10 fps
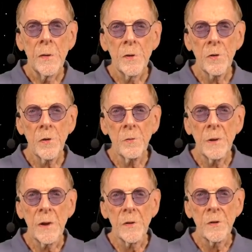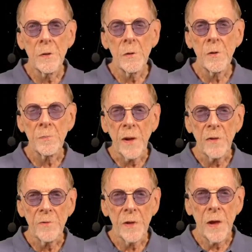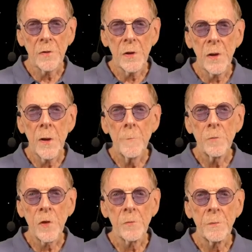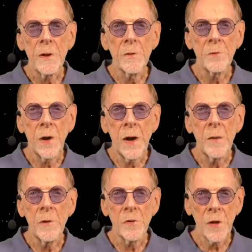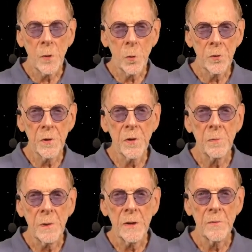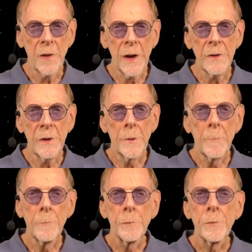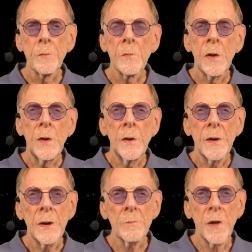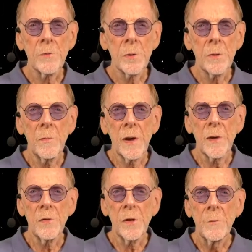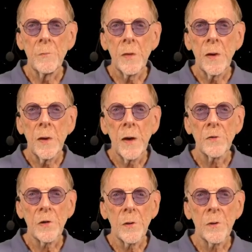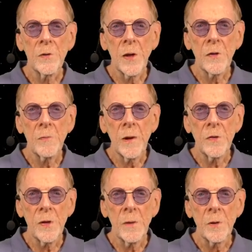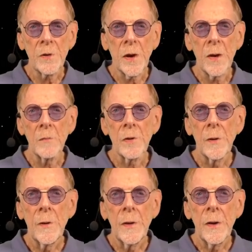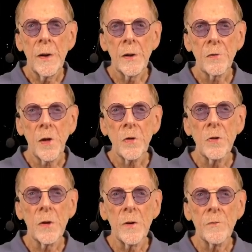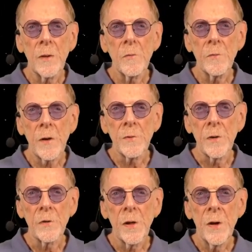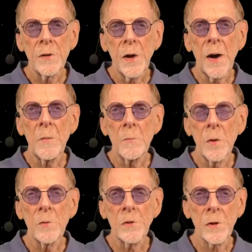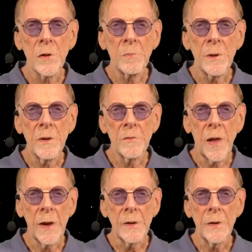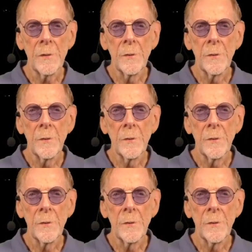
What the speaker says: Does this mean at 0 space velocity, the speed of time is equal to the speed of light? Yep, that's what it means. As slow as things may seem at times, in a stationary frame of reference, time moves at the speed of light.